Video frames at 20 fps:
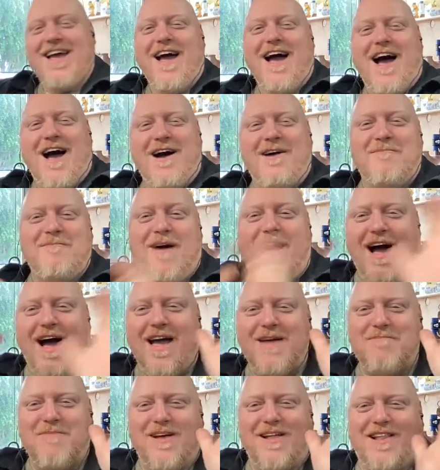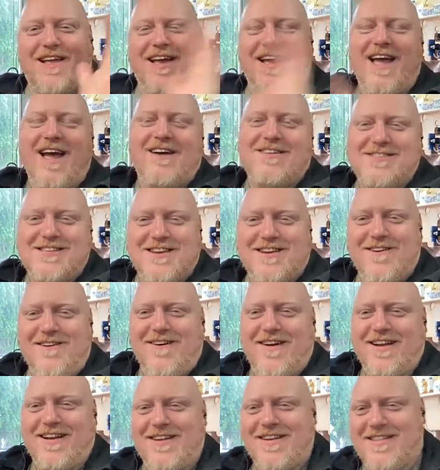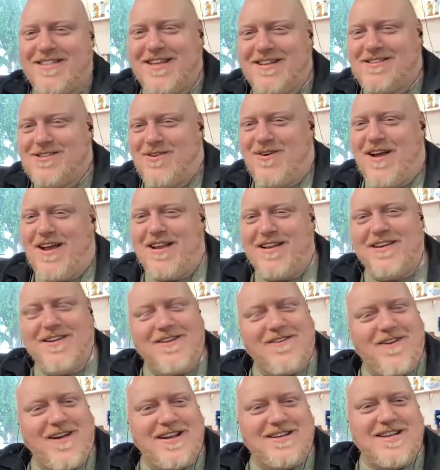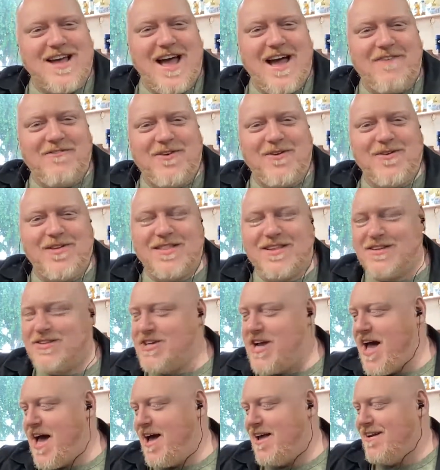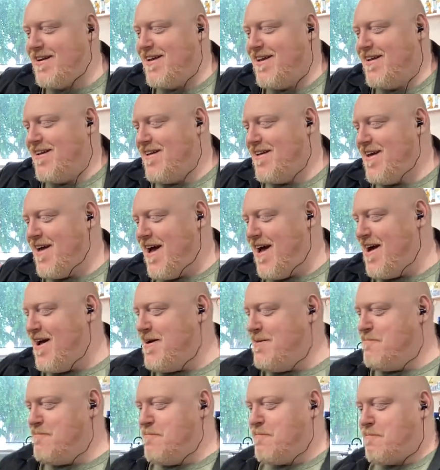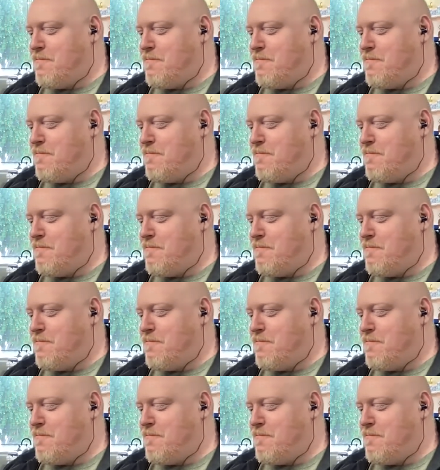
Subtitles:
Hi, Millie. How's it going? That's great. Great to have you in the chat. Um,